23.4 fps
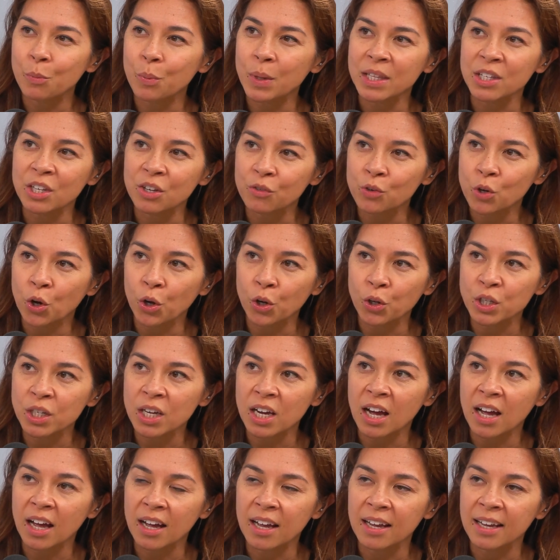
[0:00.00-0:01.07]
when you've got
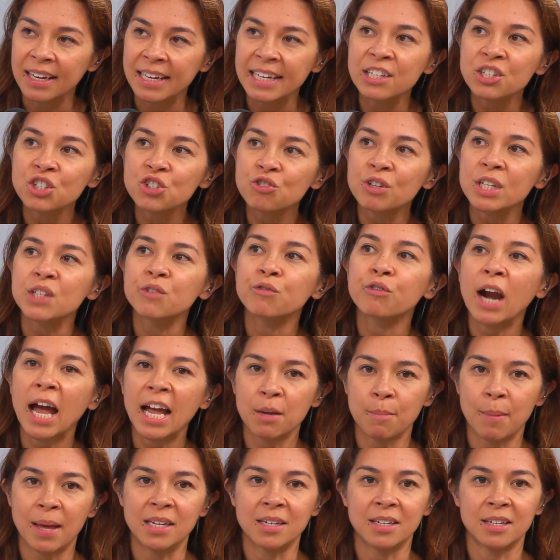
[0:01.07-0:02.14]
an industry as
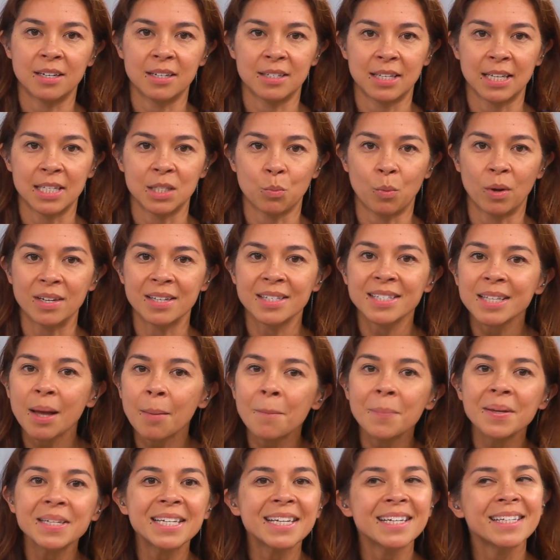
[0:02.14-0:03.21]
fragmented as this one,
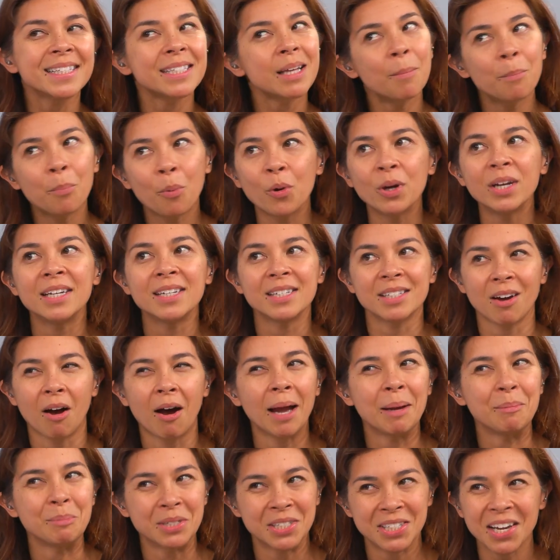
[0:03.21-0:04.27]
somebody at some point in
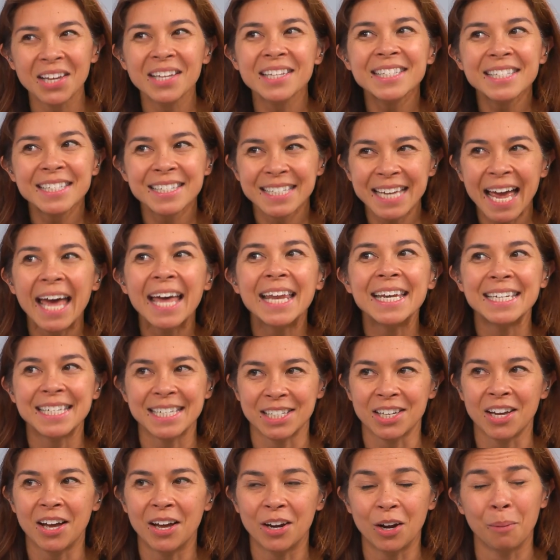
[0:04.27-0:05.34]
time does tend to
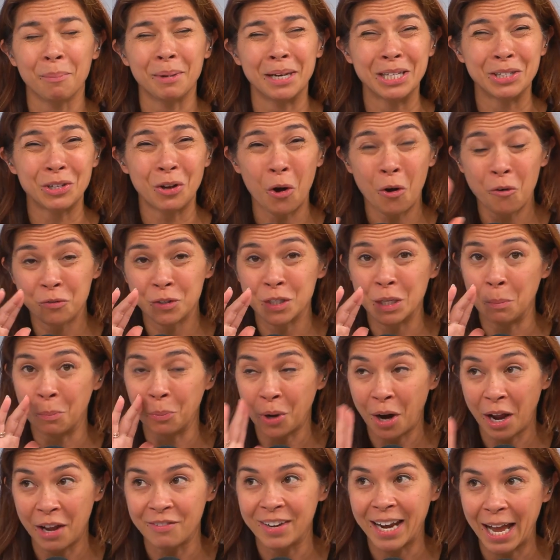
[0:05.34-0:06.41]
turn up, and it's often
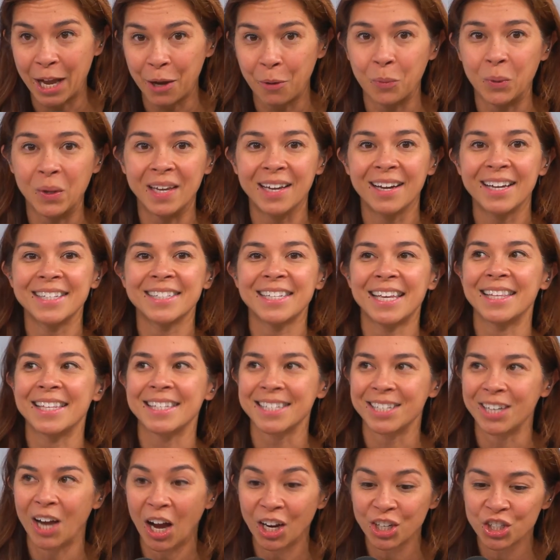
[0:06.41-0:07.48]
private equity, I say
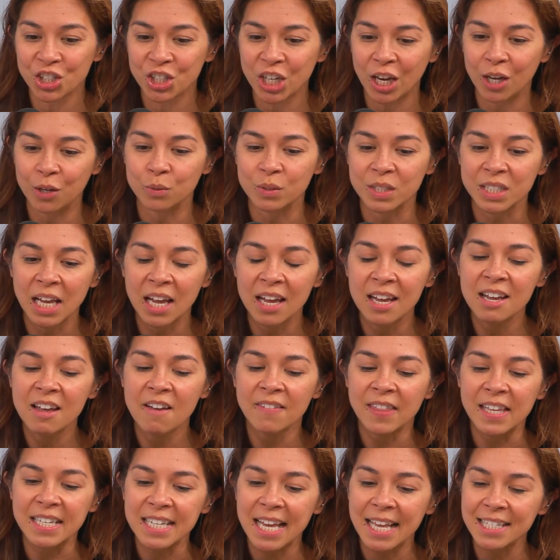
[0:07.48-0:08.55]
this in hushed tones,
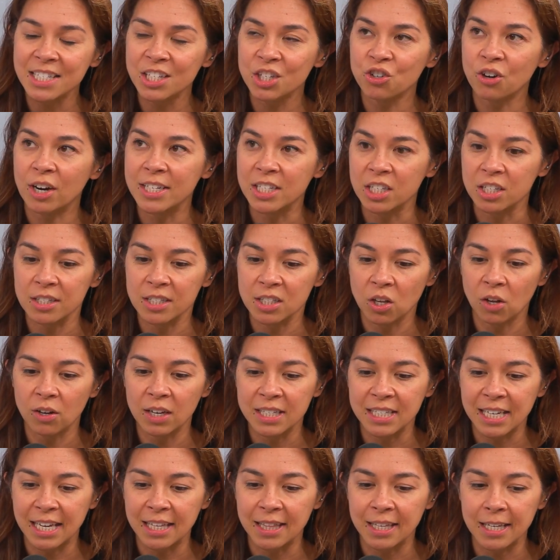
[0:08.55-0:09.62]
that tends to try to
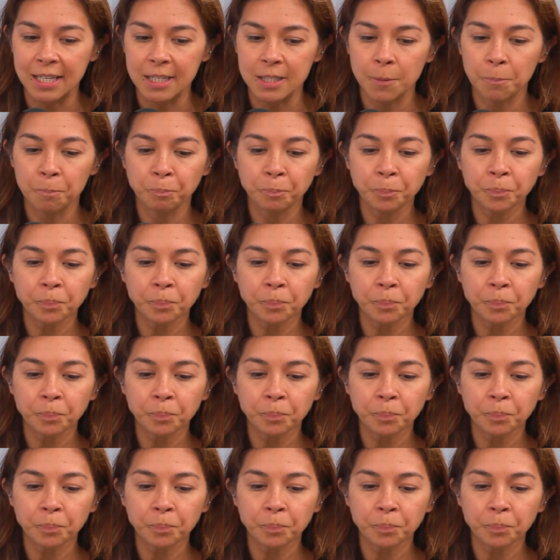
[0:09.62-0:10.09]
consolidate these.